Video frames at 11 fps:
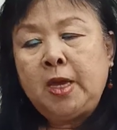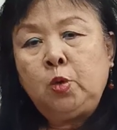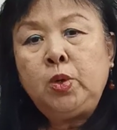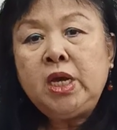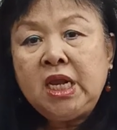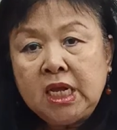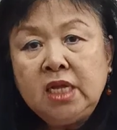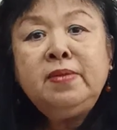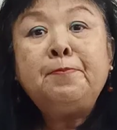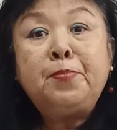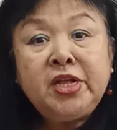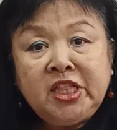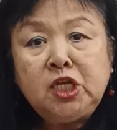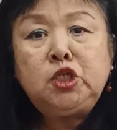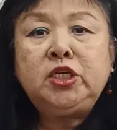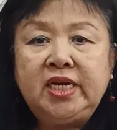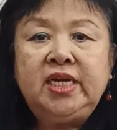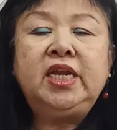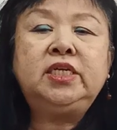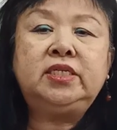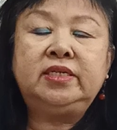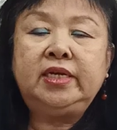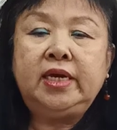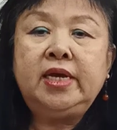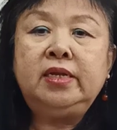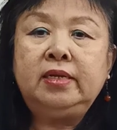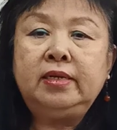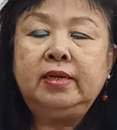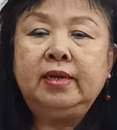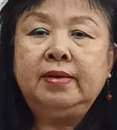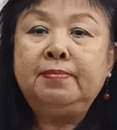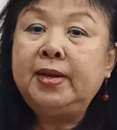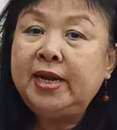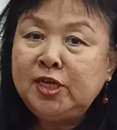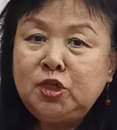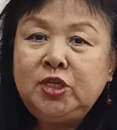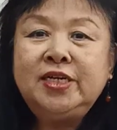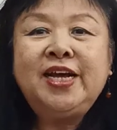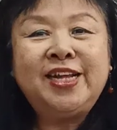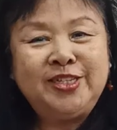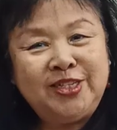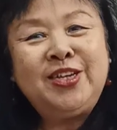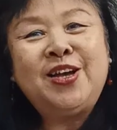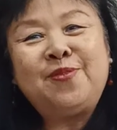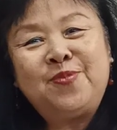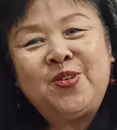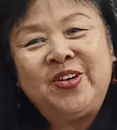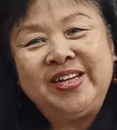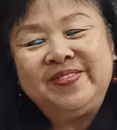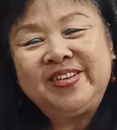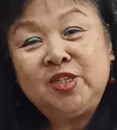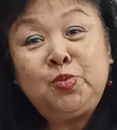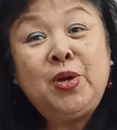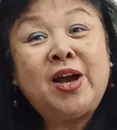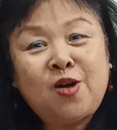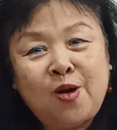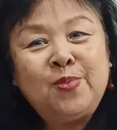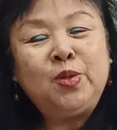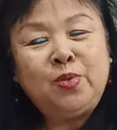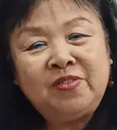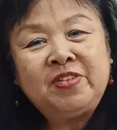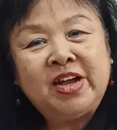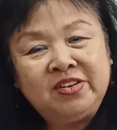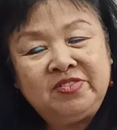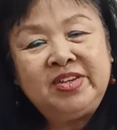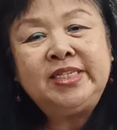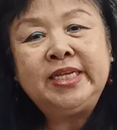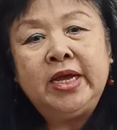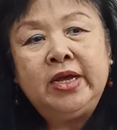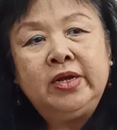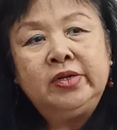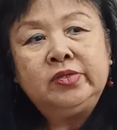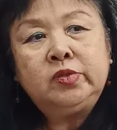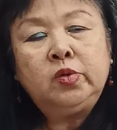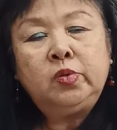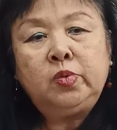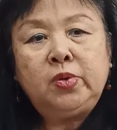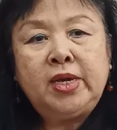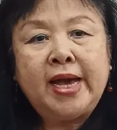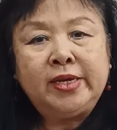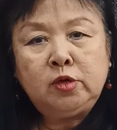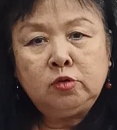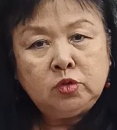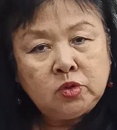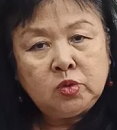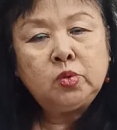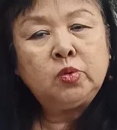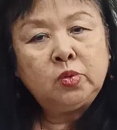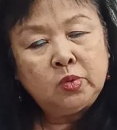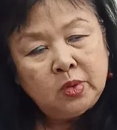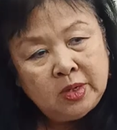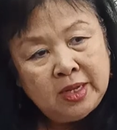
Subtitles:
we learn British English in Malaysia and Singapore because we are Commonwealth countries. So we are used to,